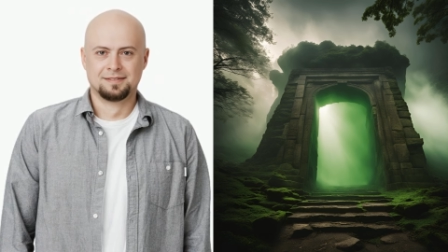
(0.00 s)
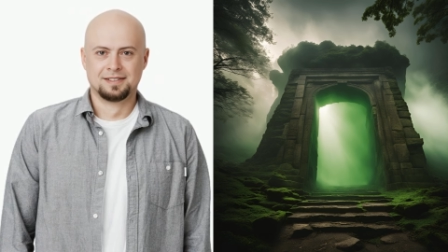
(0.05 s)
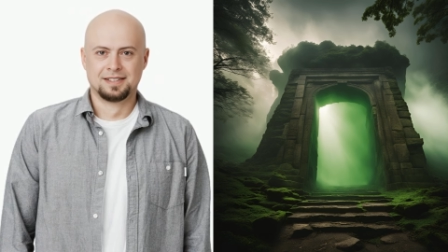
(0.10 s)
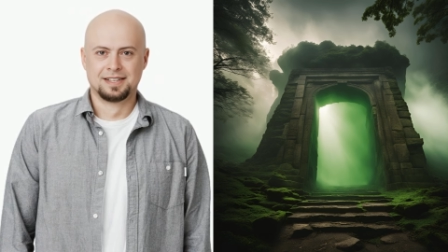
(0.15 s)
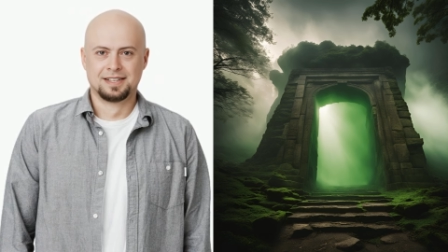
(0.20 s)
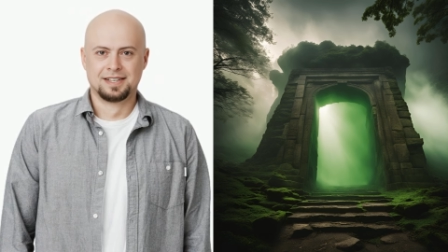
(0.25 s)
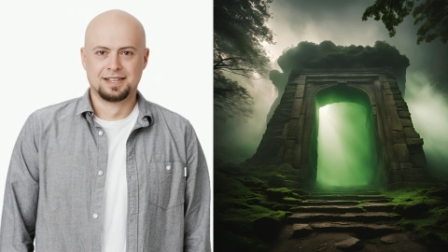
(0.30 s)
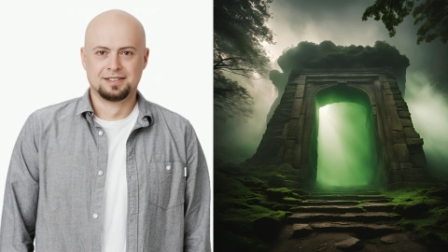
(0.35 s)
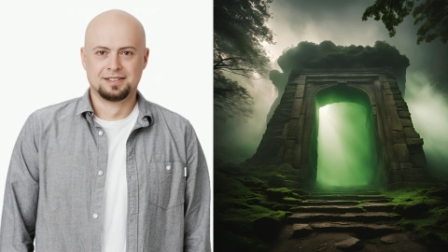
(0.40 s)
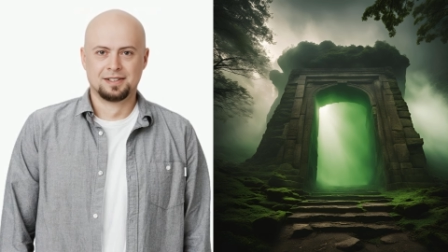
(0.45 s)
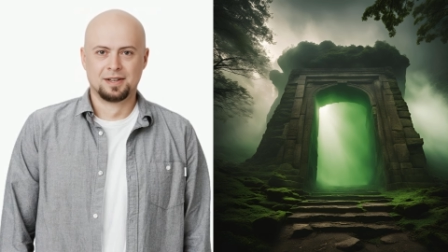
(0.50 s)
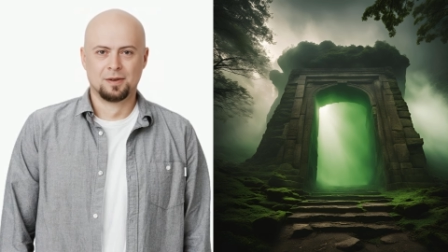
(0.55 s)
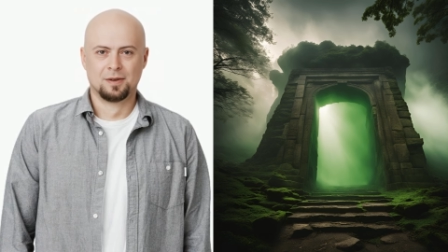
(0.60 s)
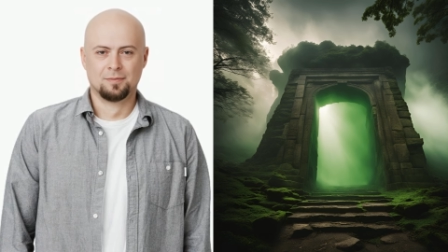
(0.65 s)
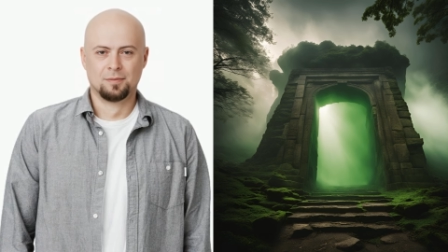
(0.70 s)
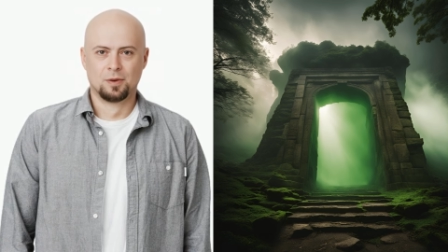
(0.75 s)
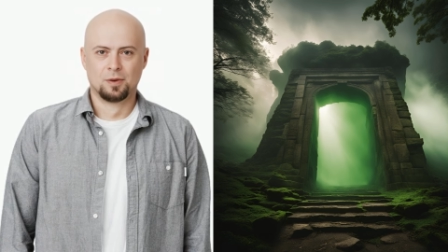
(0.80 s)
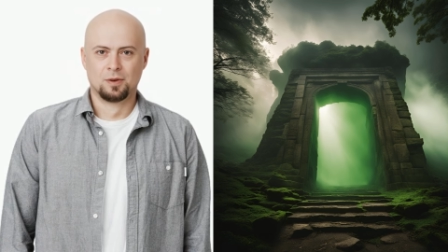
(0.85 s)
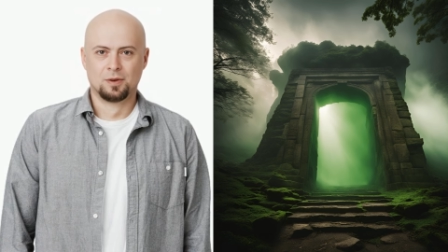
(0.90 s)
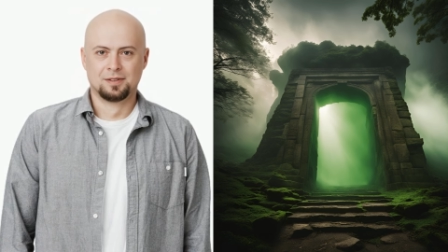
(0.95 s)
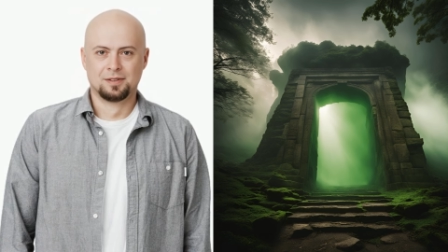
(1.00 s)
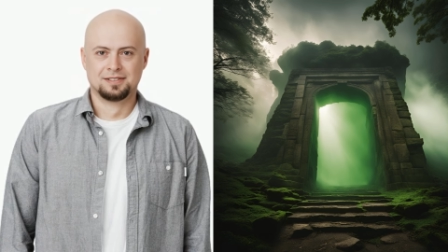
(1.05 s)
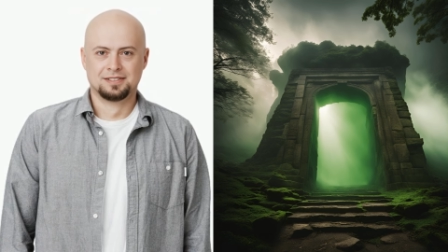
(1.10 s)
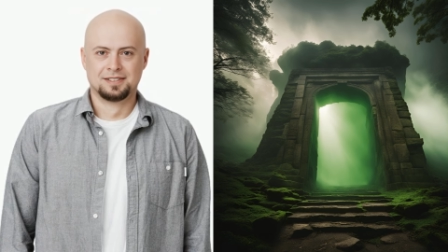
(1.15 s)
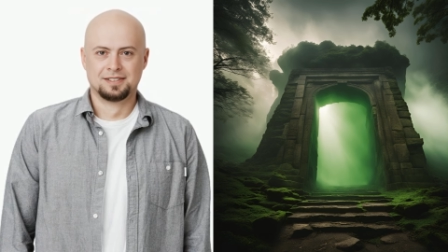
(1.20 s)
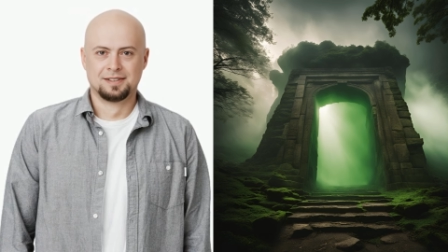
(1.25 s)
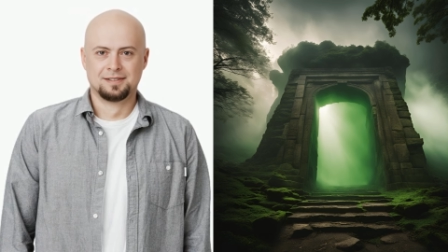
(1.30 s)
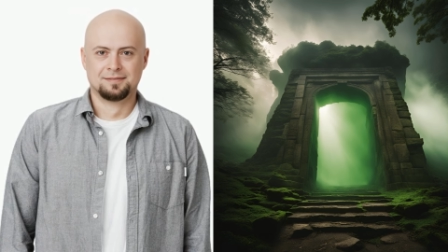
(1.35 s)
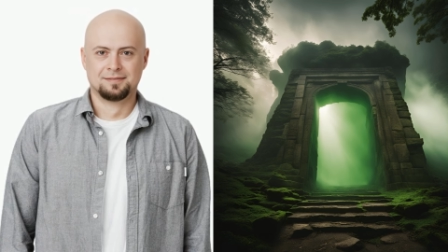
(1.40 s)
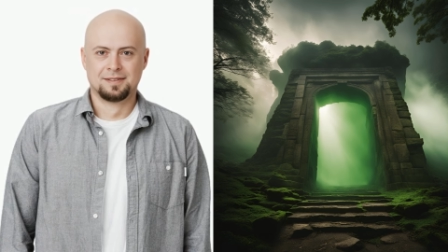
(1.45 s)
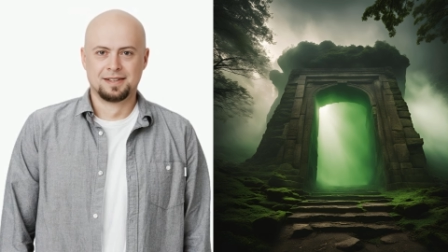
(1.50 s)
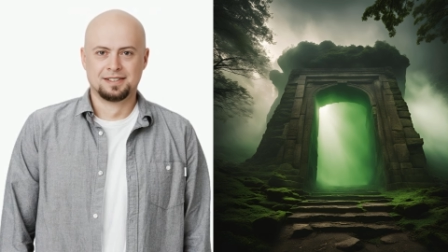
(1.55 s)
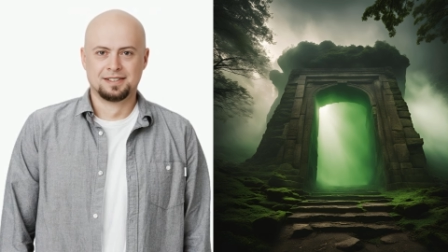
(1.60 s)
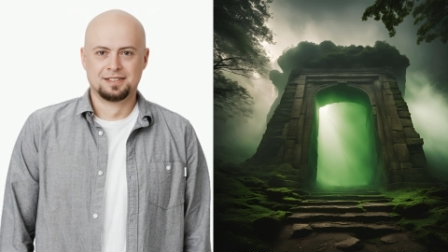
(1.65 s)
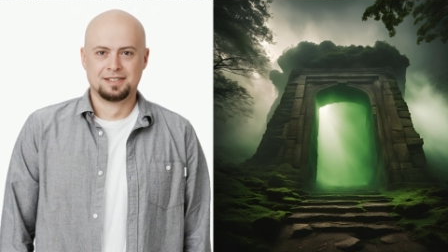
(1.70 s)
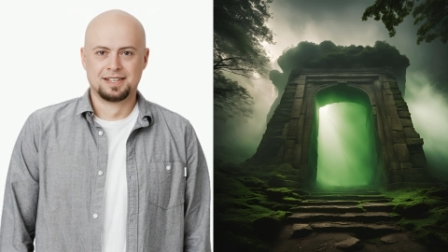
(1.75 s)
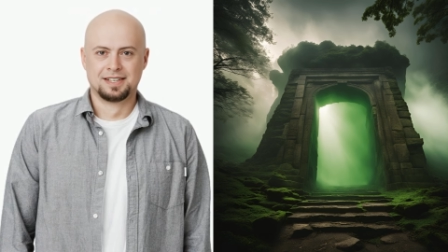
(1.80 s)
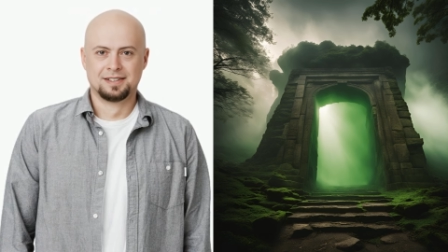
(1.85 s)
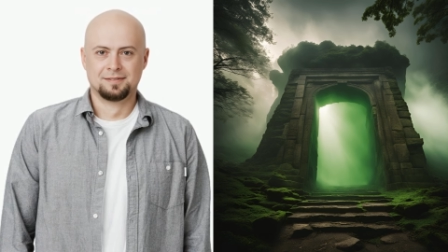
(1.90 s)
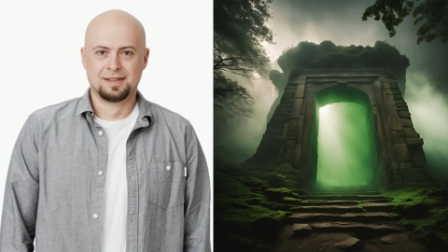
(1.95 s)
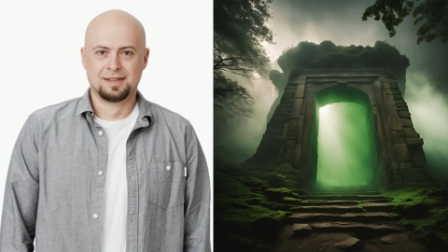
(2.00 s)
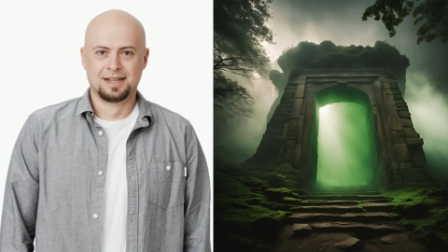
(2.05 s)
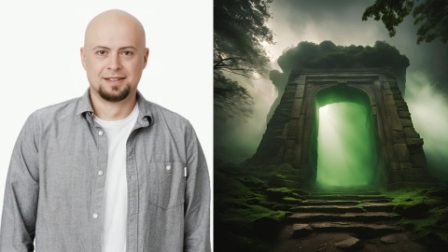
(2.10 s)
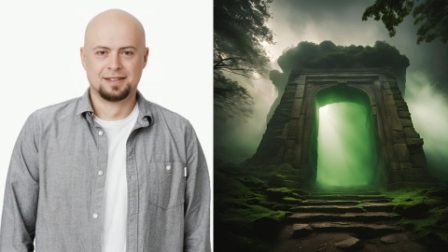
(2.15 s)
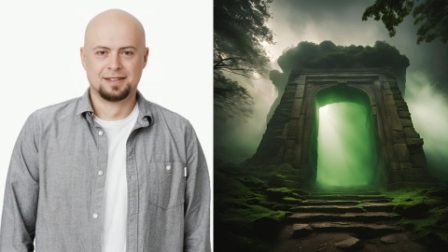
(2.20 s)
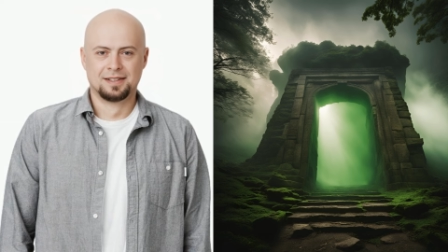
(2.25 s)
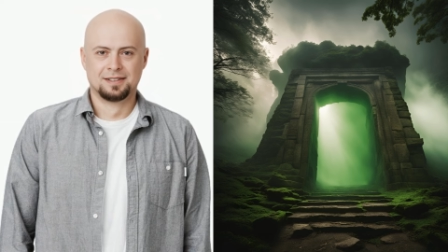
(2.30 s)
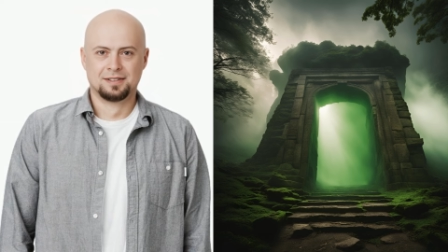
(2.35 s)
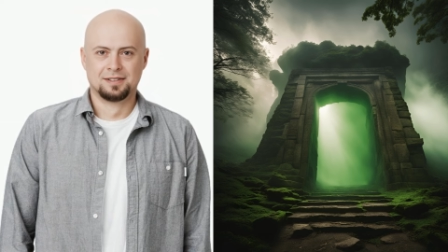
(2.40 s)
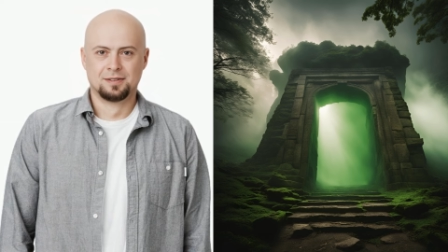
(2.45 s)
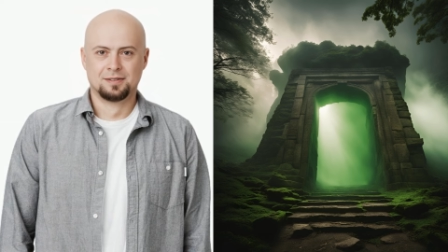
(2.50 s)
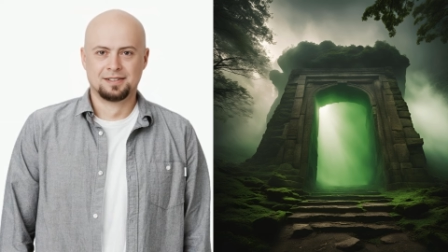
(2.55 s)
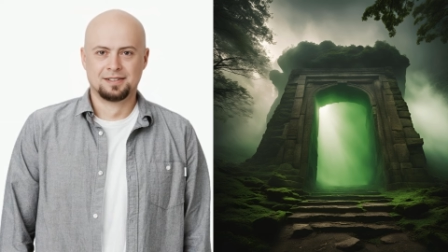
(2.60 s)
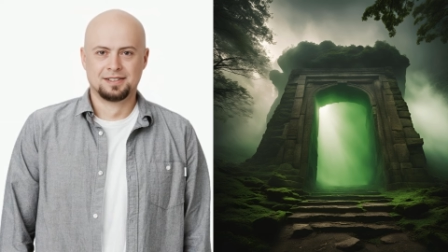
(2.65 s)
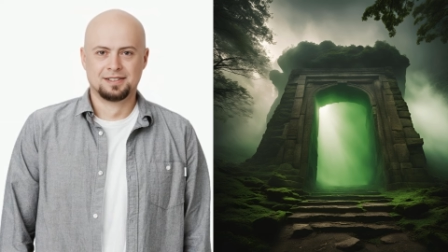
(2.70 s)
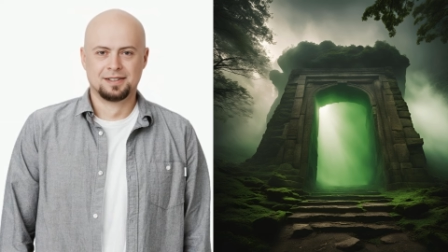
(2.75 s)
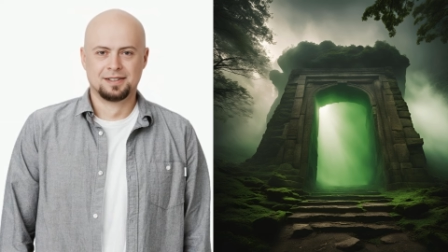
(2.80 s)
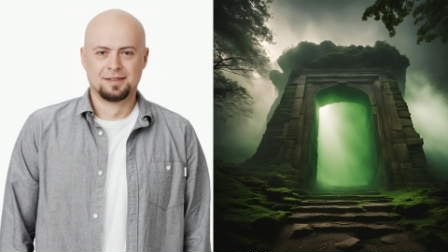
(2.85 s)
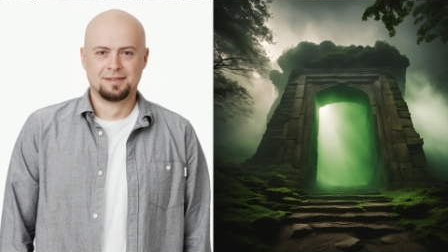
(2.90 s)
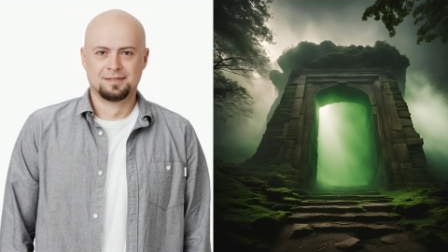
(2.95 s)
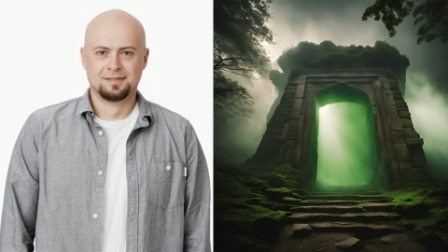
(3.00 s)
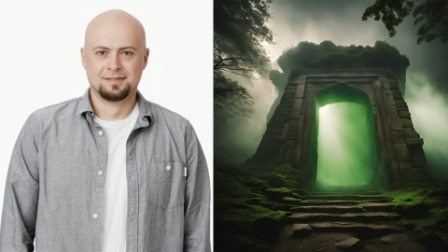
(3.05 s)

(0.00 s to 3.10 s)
"These are wards, meant to keep out intruders.